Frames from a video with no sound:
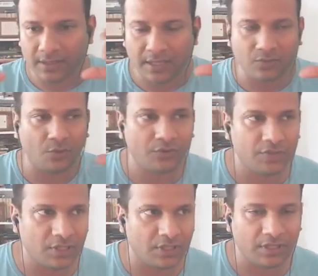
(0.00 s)
That's what we
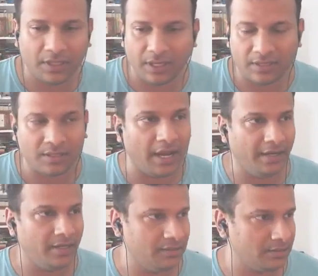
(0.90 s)
generally think as
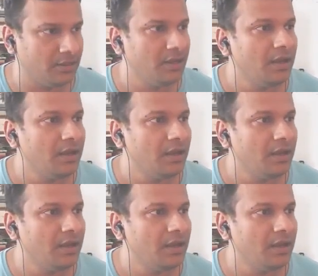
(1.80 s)
guidance.